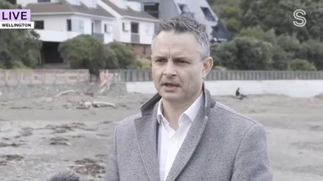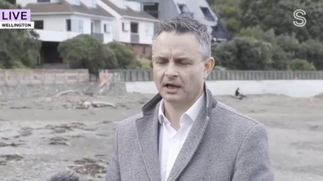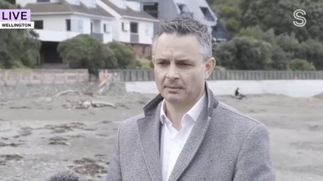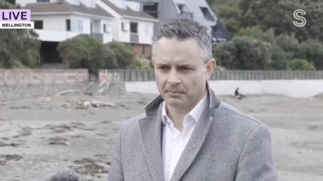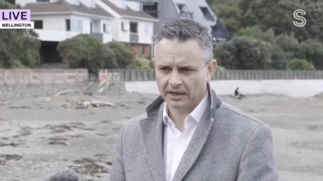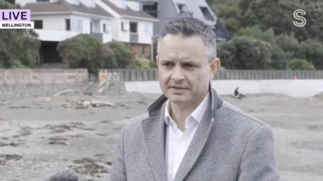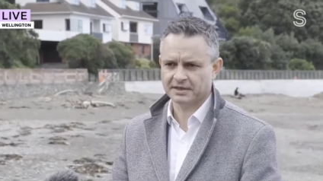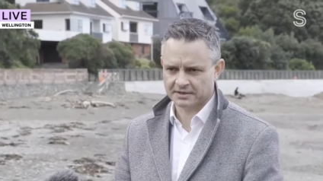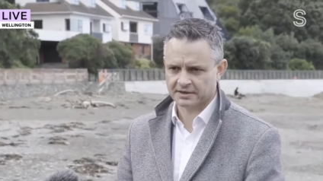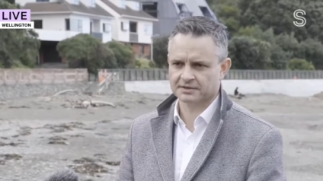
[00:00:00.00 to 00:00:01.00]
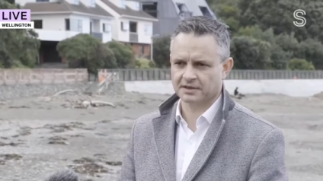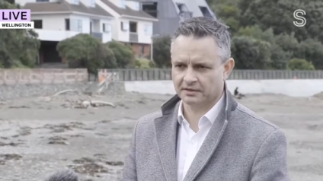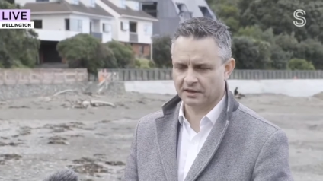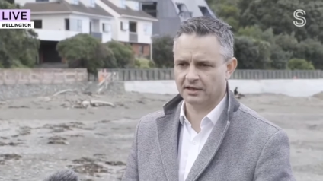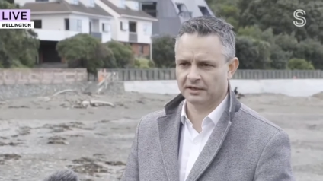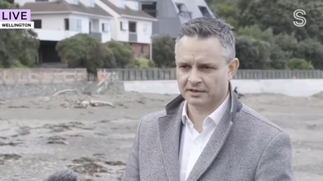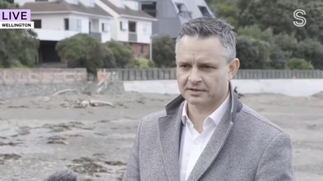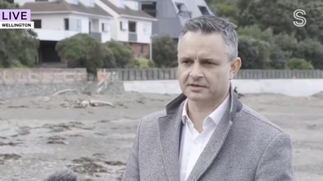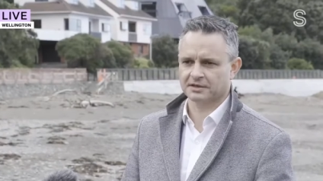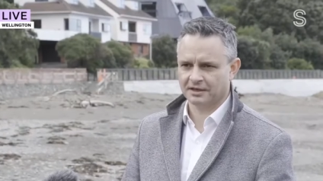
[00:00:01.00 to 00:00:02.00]
Uh, my sense is that it
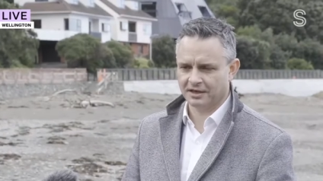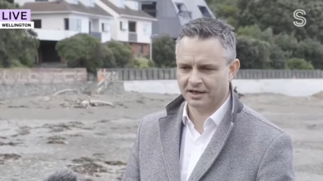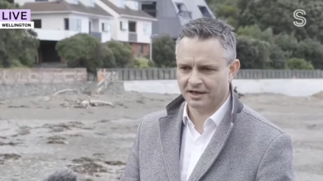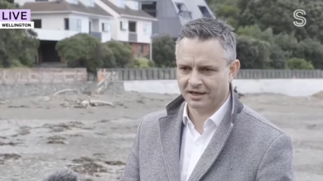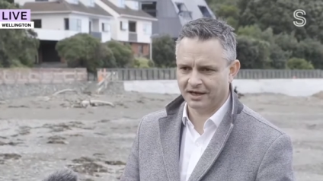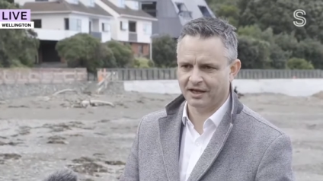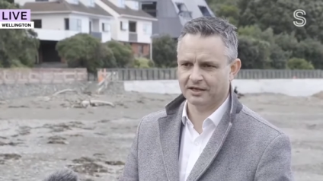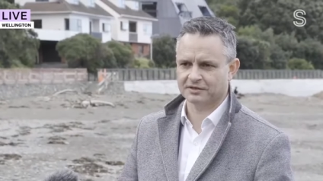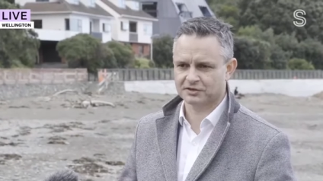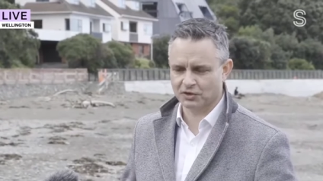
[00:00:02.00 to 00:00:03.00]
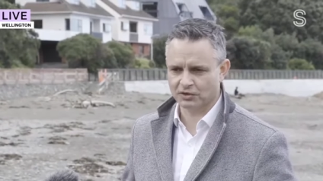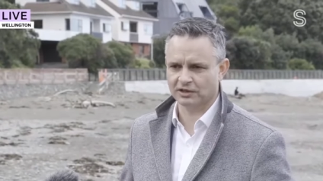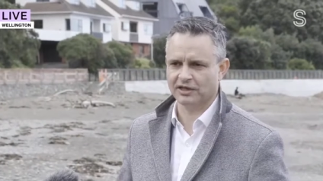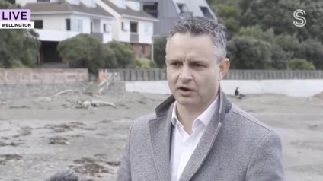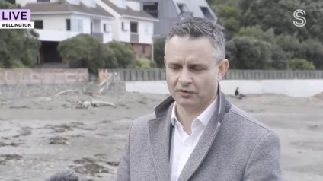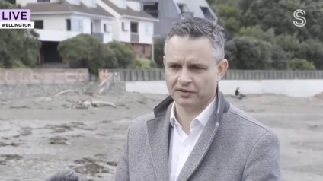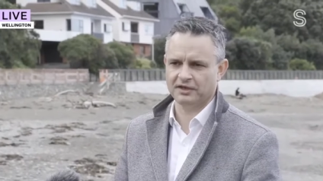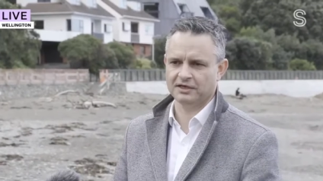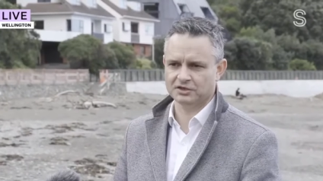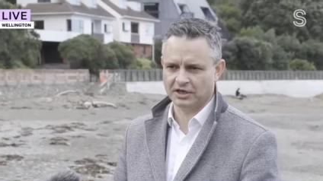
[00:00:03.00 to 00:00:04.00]
is uh, certainly on
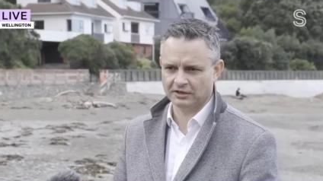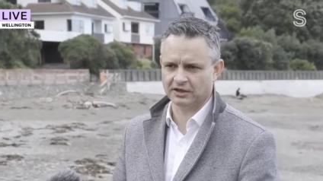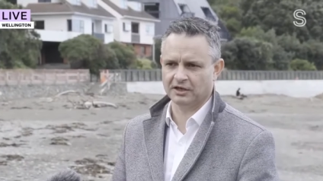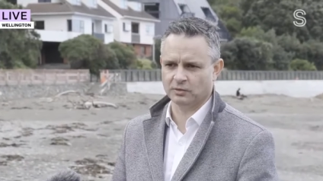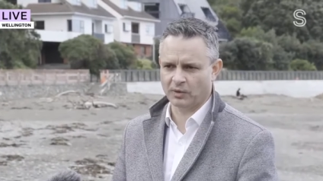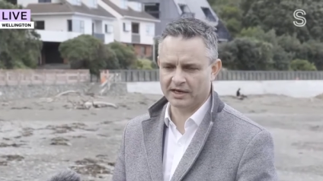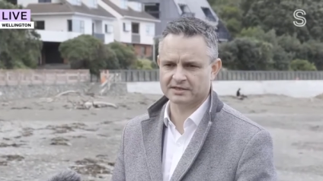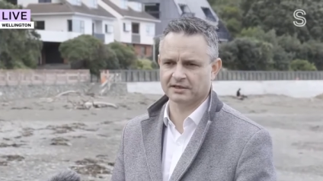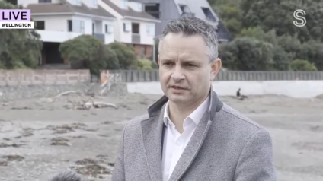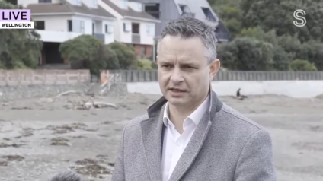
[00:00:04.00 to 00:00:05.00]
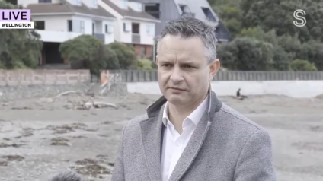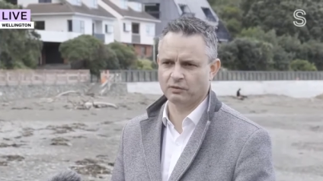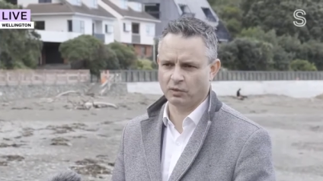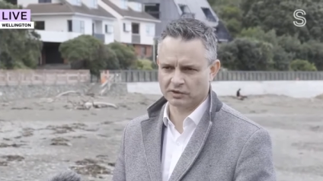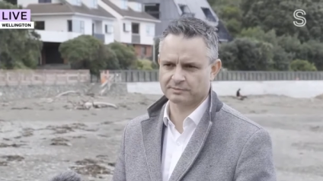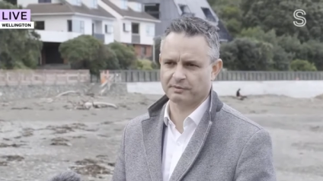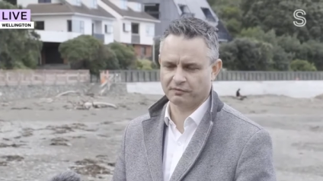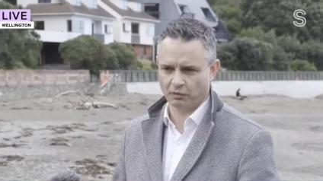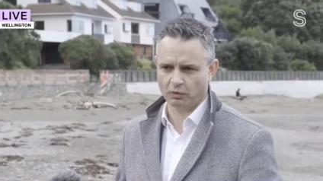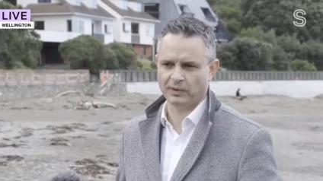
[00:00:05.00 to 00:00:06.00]
the agenda in ways that it never was
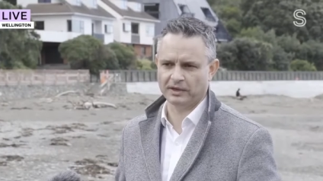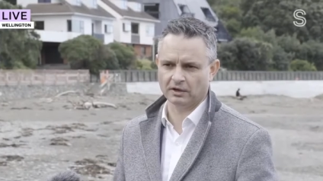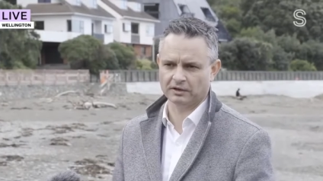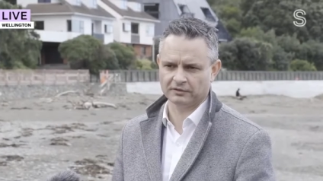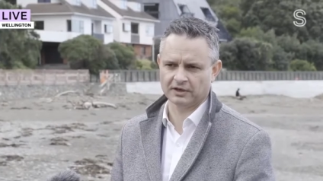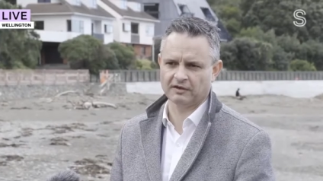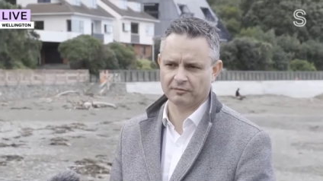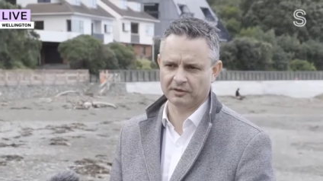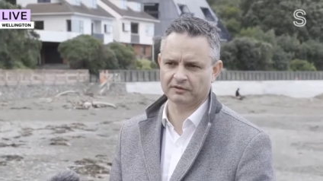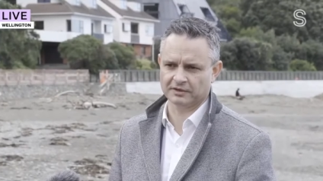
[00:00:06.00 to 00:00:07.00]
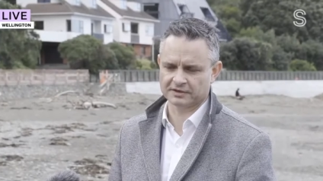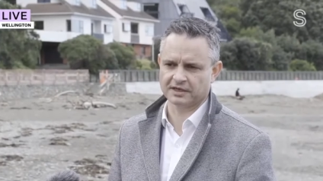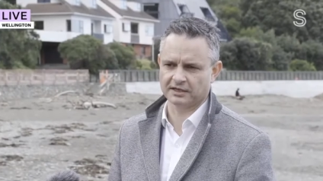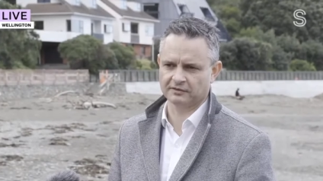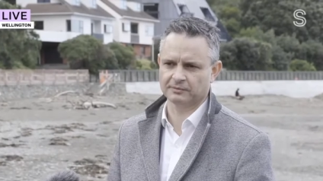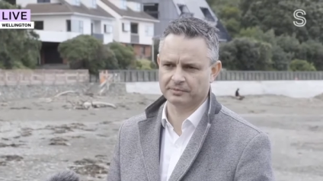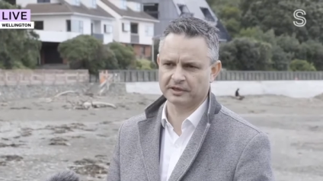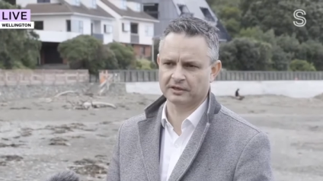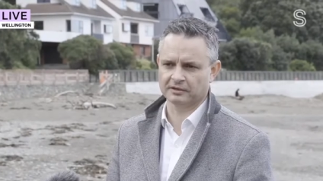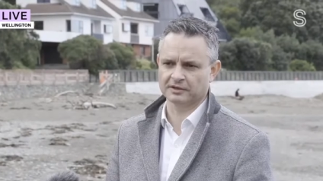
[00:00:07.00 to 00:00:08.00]
before we got into government and started to
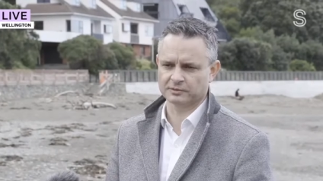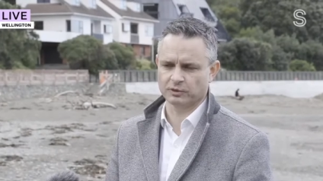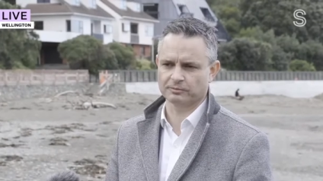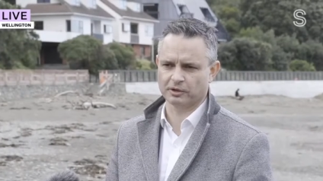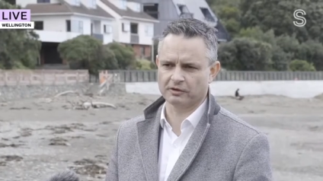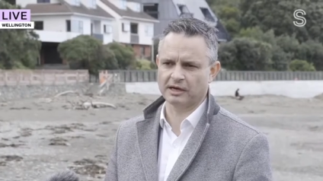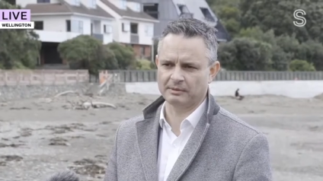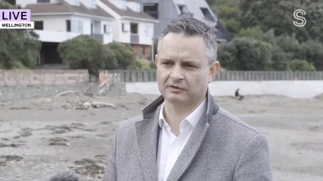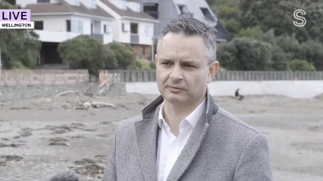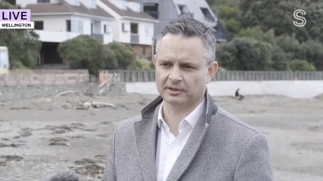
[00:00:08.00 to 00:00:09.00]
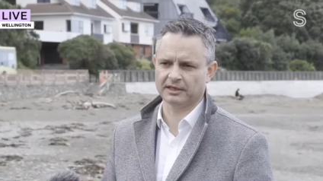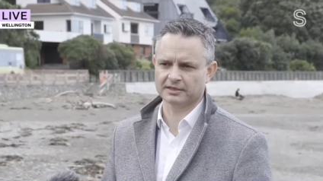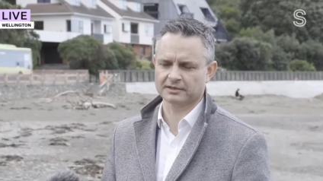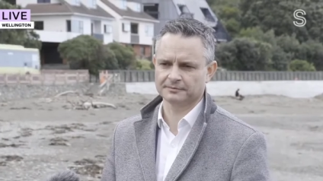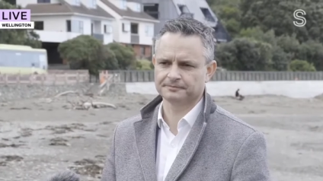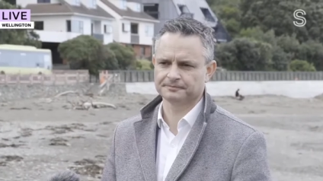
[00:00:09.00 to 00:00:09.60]
bring this work program into place.